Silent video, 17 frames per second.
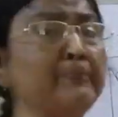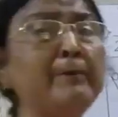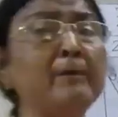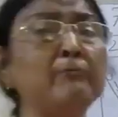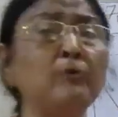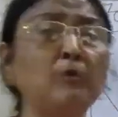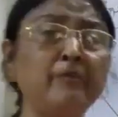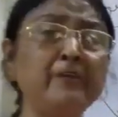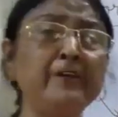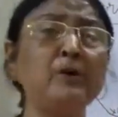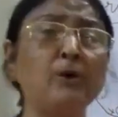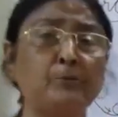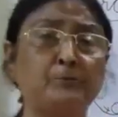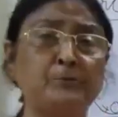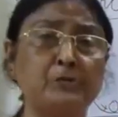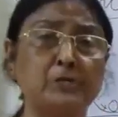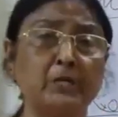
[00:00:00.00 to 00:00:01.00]
a moving
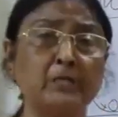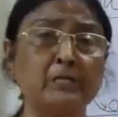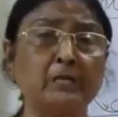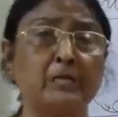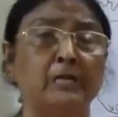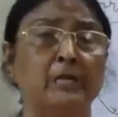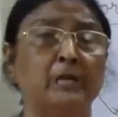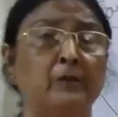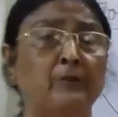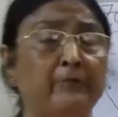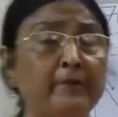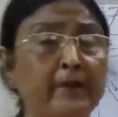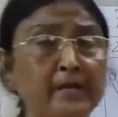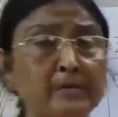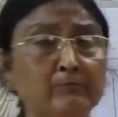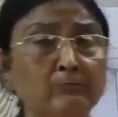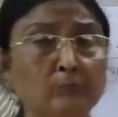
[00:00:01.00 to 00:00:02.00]
object,
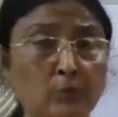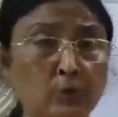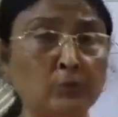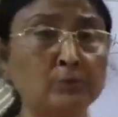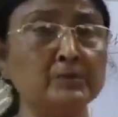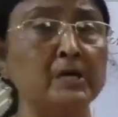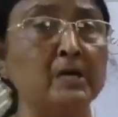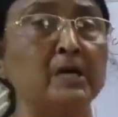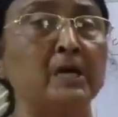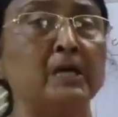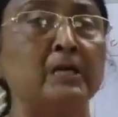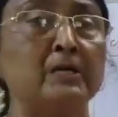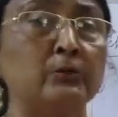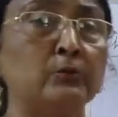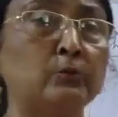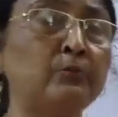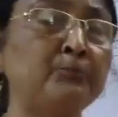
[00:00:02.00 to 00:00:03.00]
when moved,
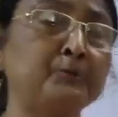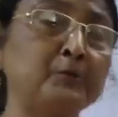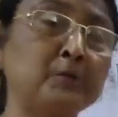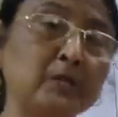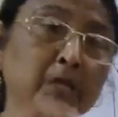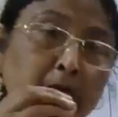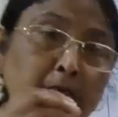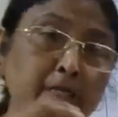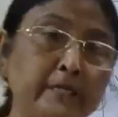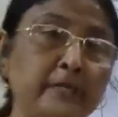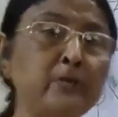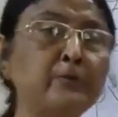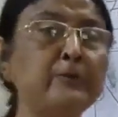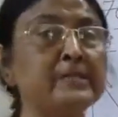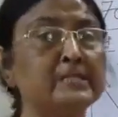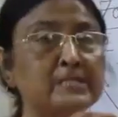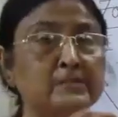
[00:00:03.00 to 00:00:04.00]
to continue
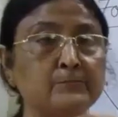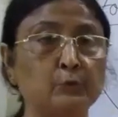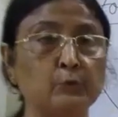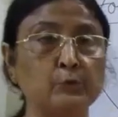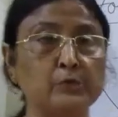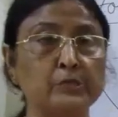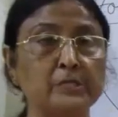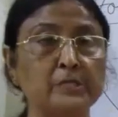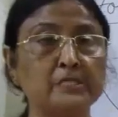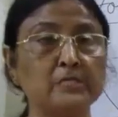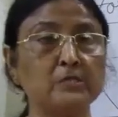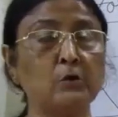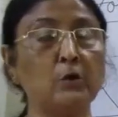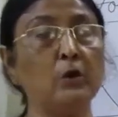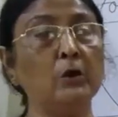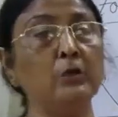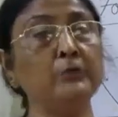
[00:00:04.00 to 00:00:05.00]
its motions
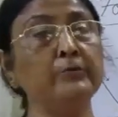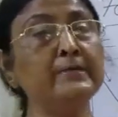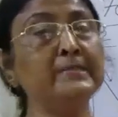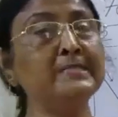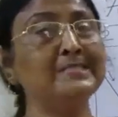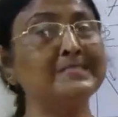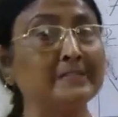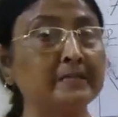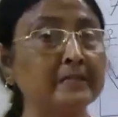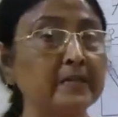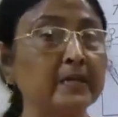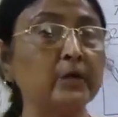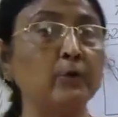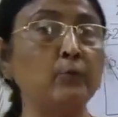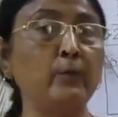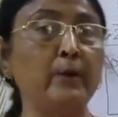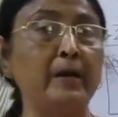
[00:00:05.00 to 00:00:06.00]
always
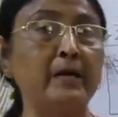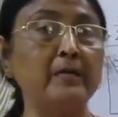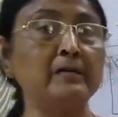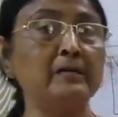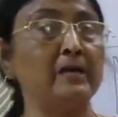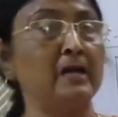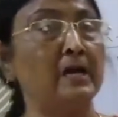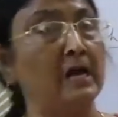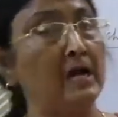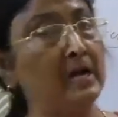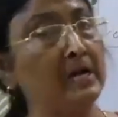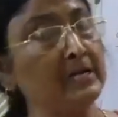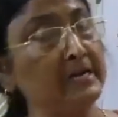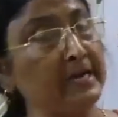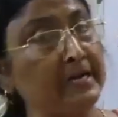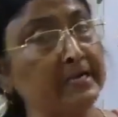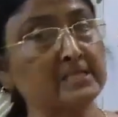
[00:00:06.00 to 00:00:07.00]
require
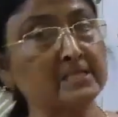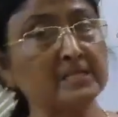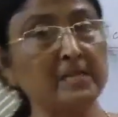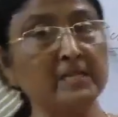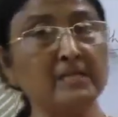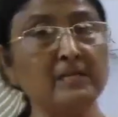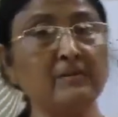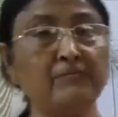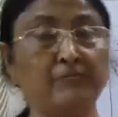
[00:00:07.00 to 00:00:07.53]
an external